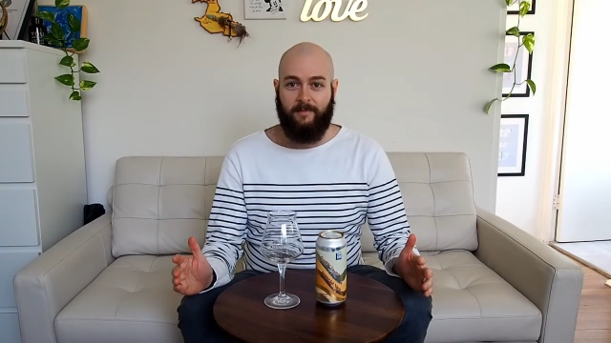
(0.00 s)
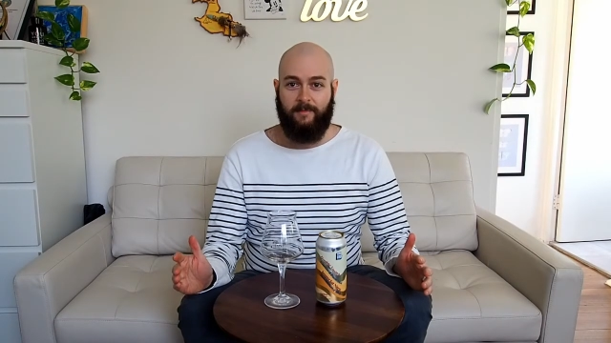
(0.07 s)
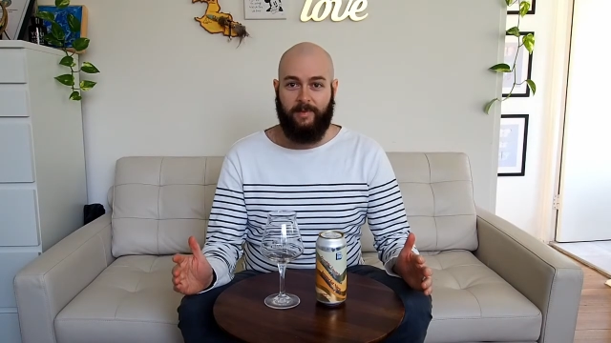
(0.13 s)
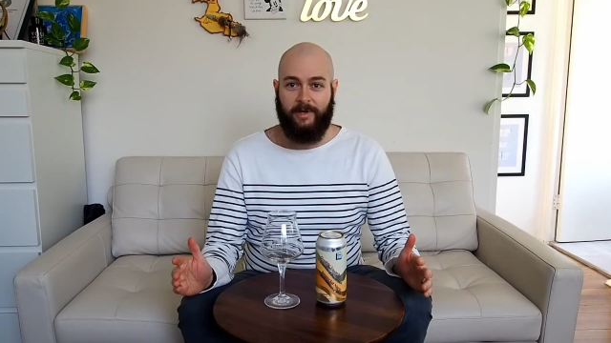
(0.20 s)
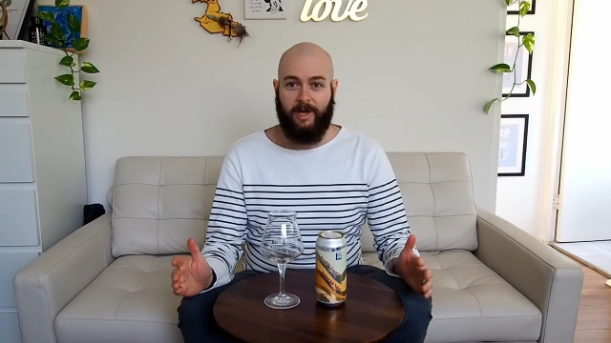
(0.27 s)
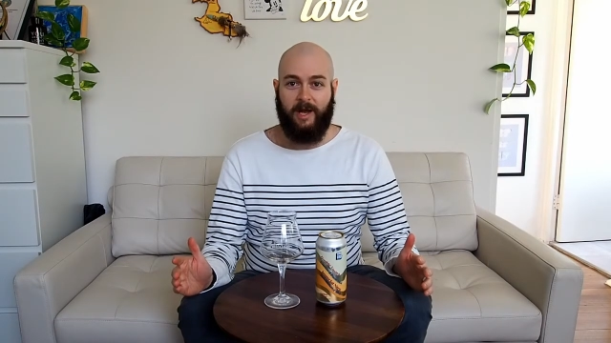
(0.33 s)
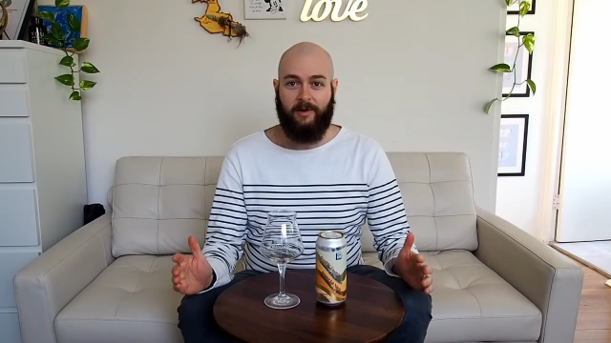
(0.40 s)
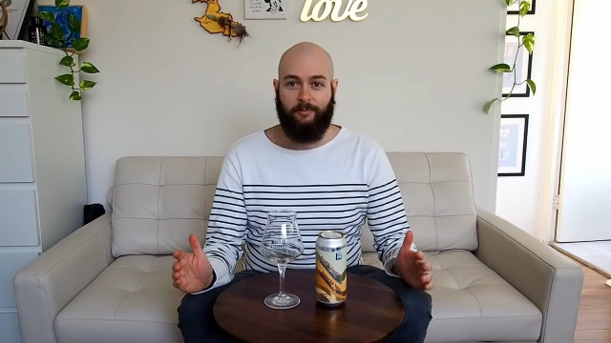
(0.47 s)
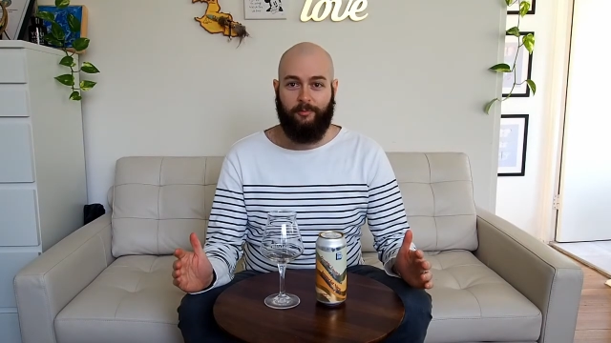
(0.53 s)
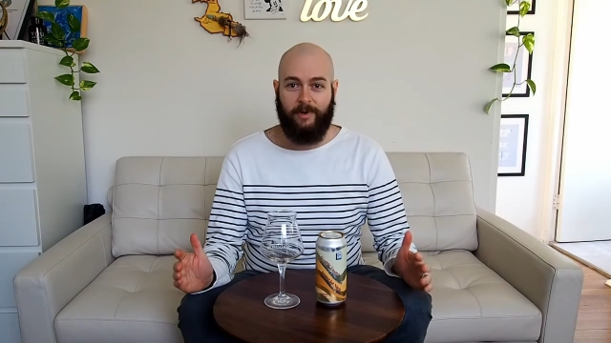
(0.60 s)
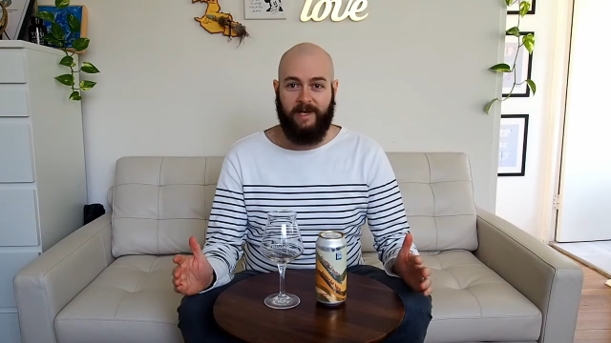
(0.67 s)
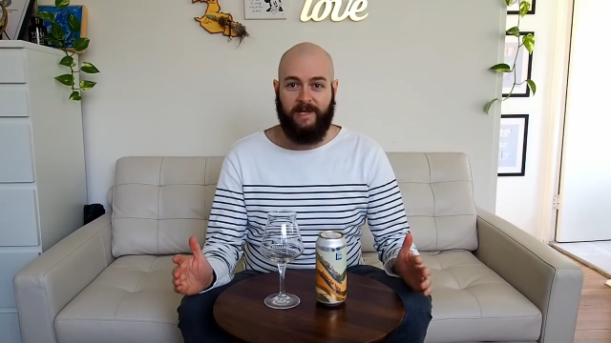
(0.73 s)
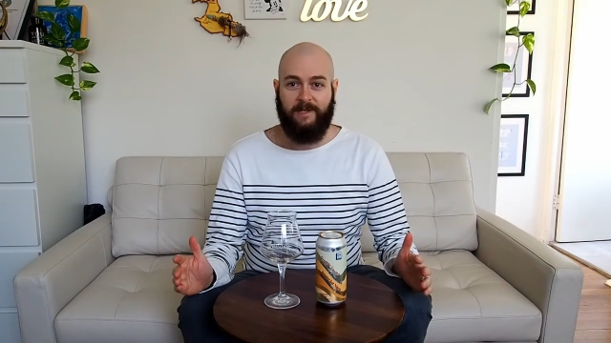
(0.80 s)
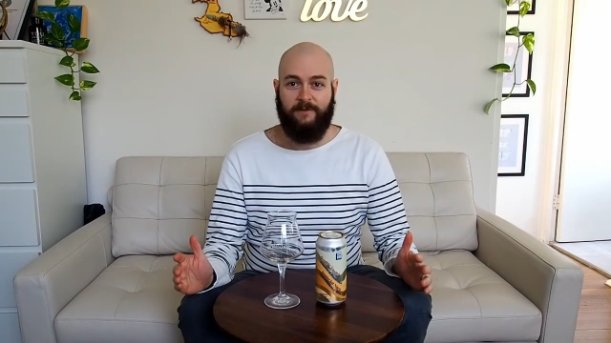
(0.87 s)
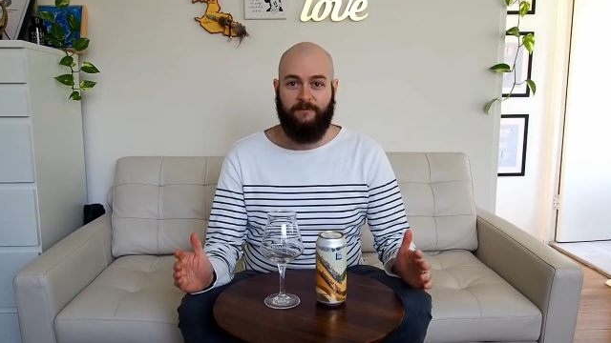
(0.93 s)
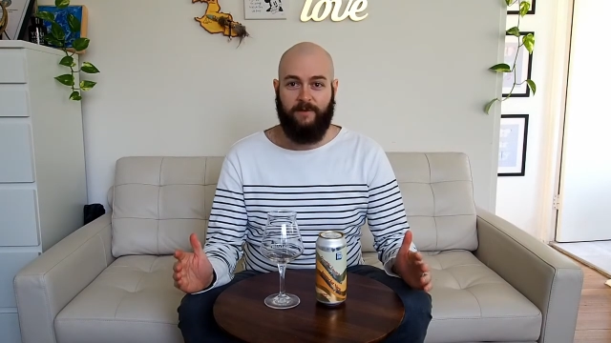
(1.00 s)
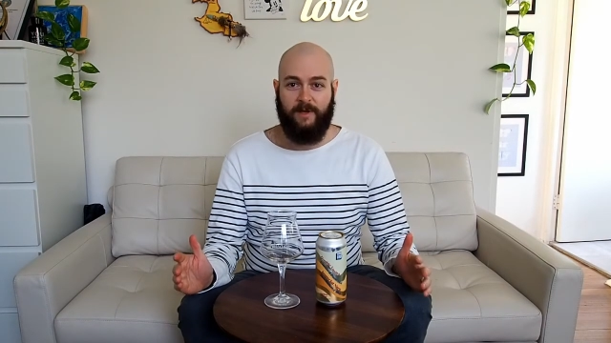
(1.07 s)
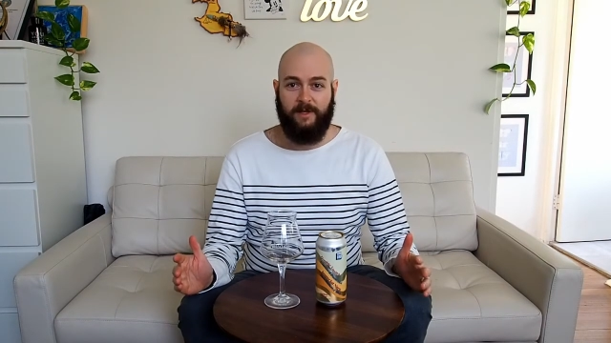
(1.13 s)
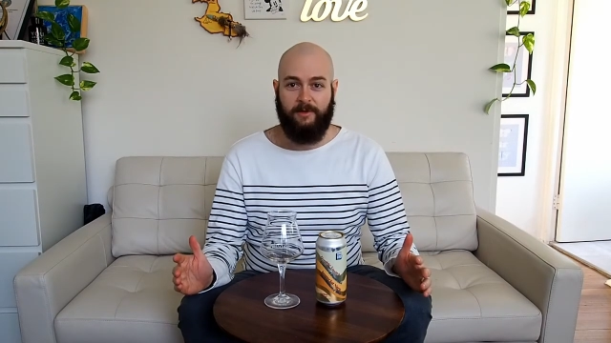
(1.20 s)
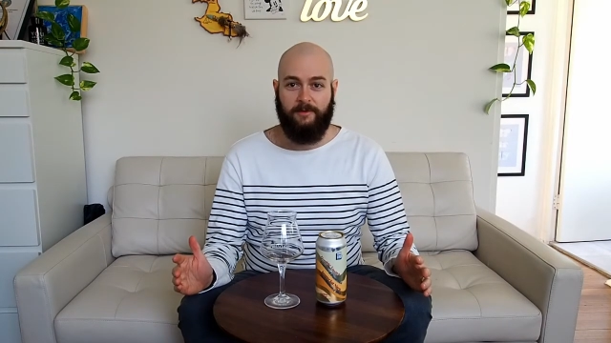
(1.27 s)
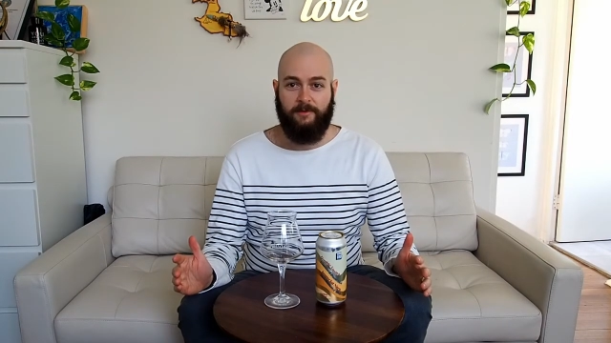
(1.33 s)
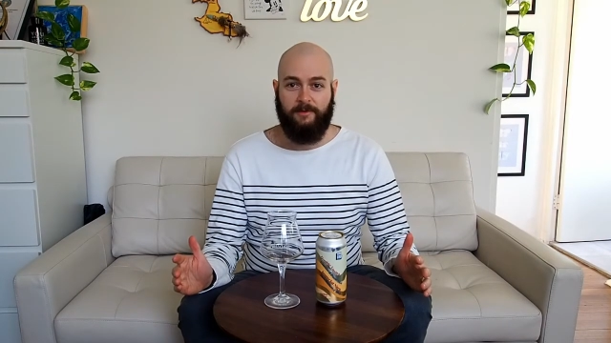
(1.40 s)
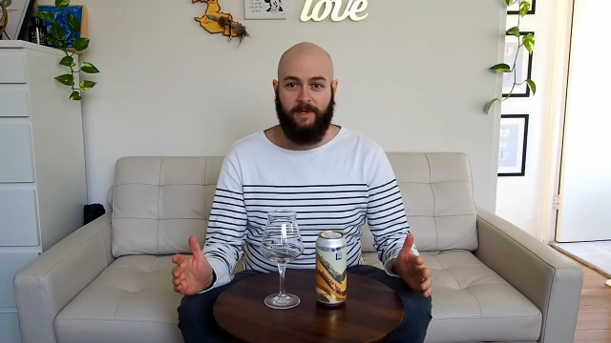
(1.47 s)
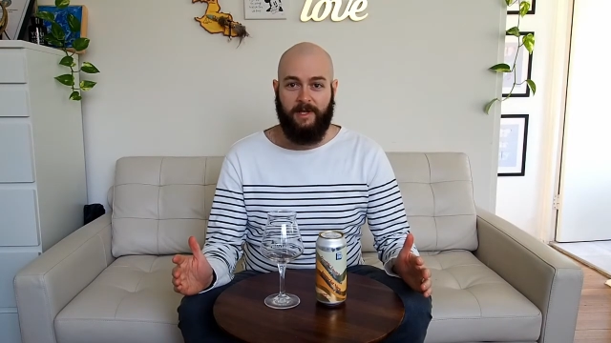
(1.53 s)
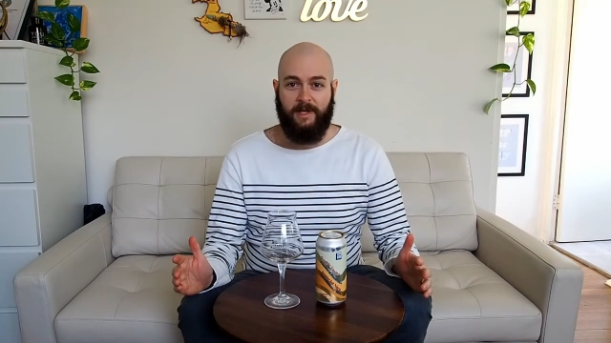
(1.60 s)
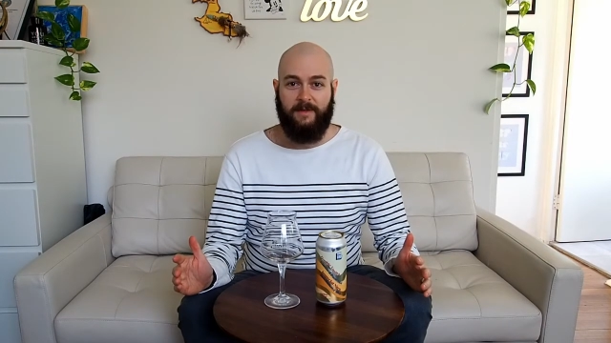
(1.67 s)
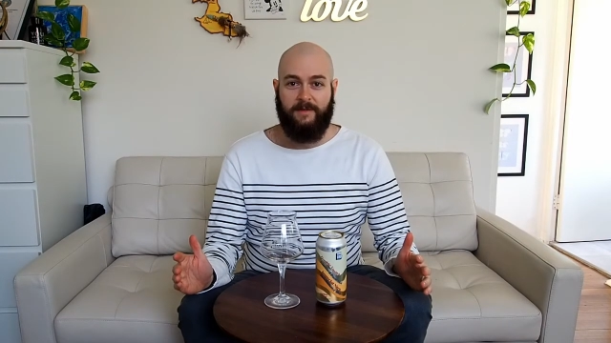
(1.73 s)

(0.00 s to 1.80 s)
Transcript: but I really feel